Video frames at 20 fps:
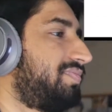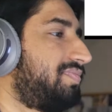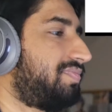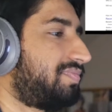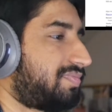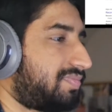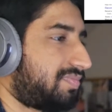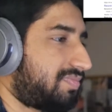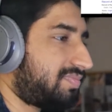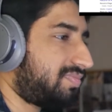
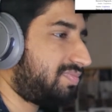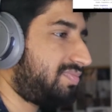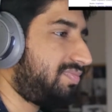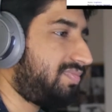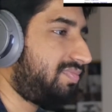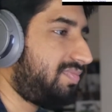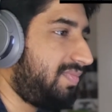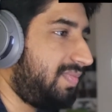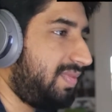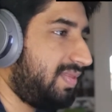
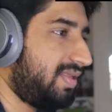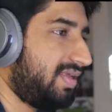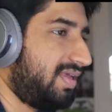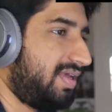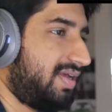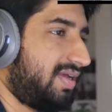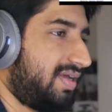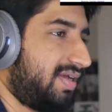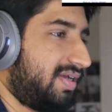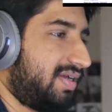
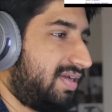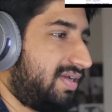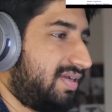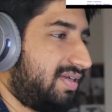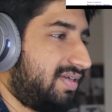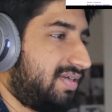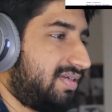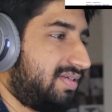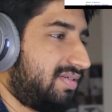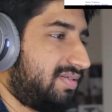
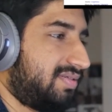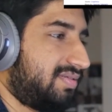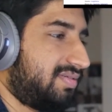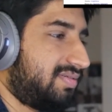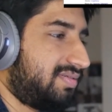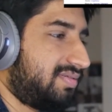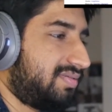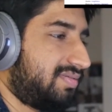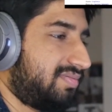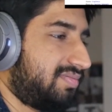
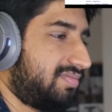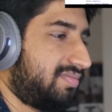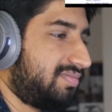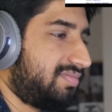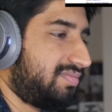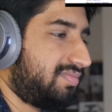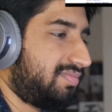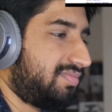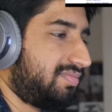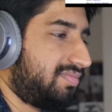
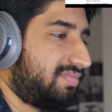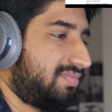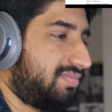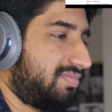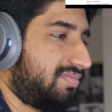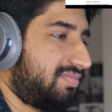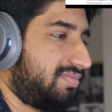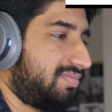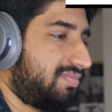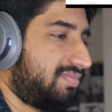
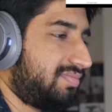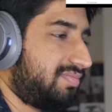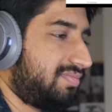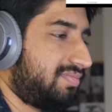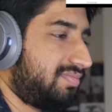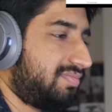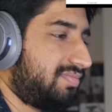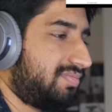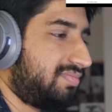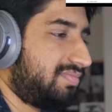
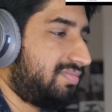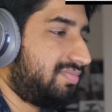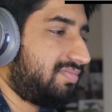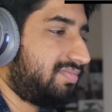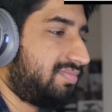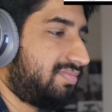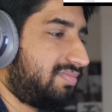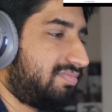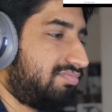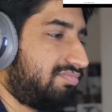
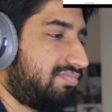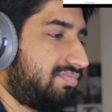Nobody speaks.